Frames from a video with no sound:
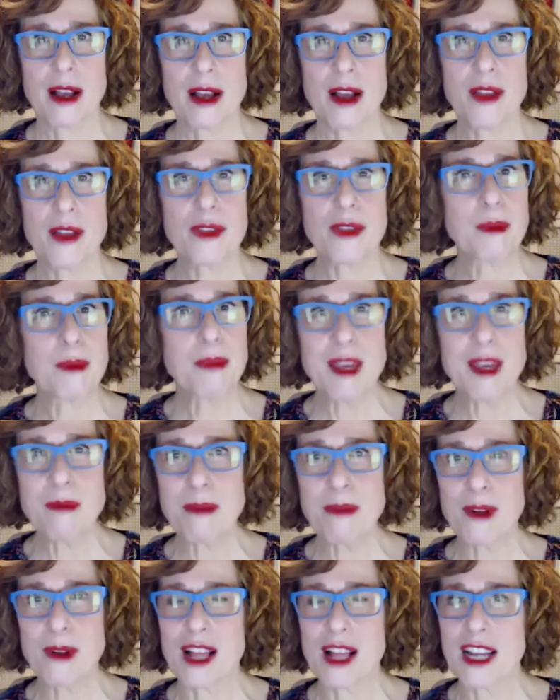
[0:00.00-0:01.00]
other
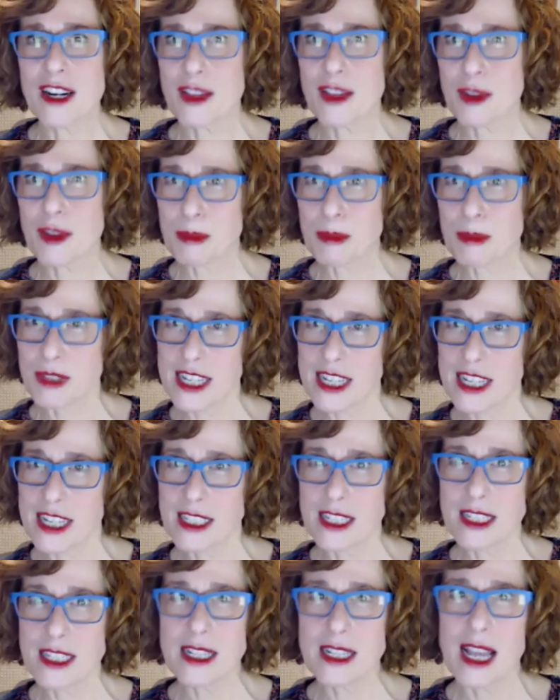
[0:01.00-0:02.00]
people and other
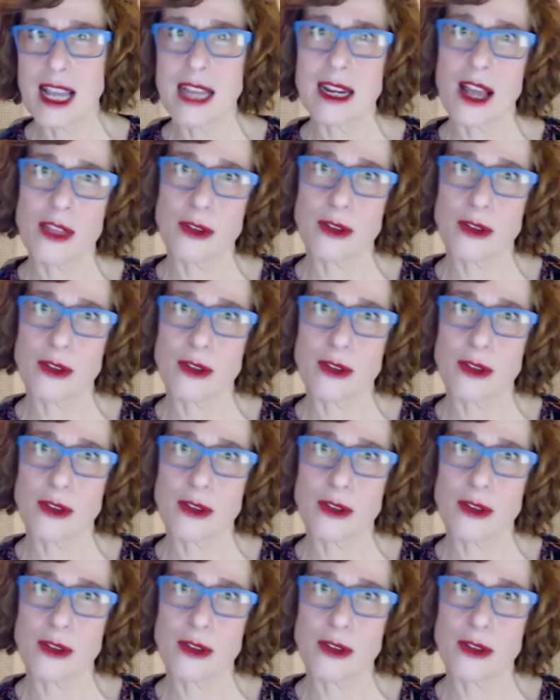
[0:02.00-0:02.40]
places and other